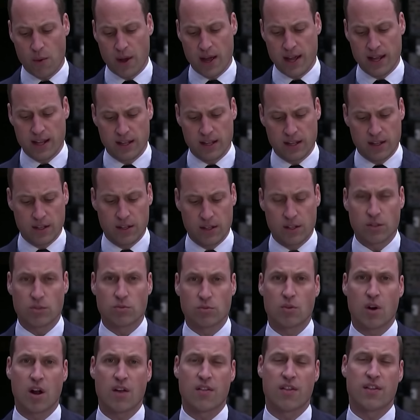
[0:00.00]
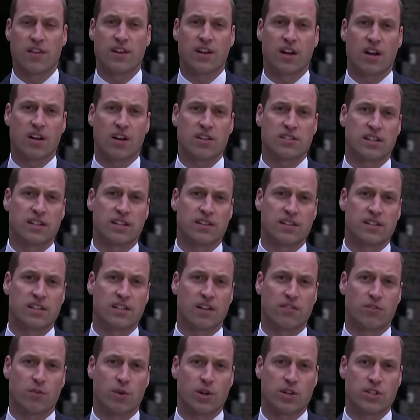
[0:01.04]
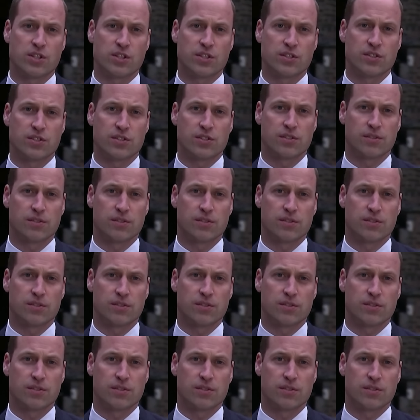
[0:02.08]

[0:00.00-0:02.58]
the depth of the estrangement between them.